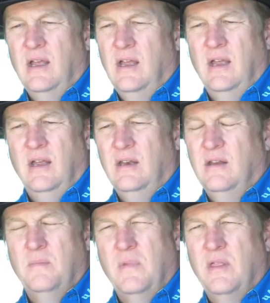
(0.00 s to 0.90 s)
and,
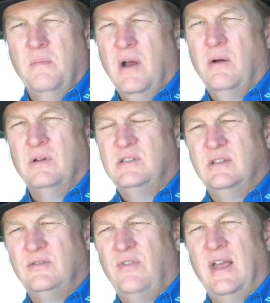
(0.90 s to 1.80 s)
and the mare was
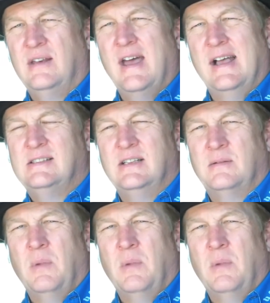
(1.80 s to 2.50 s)
just fantastic